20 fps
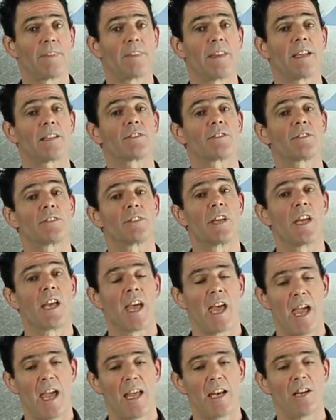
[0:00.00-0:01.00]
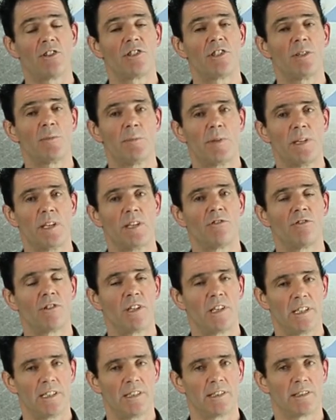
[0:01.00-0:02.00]
That's energy being
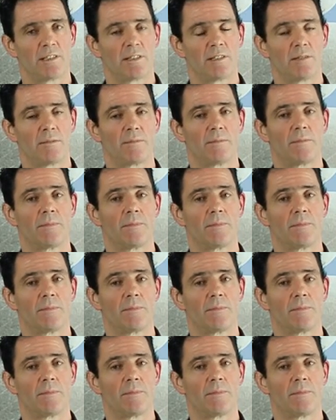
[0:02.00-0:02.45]
released.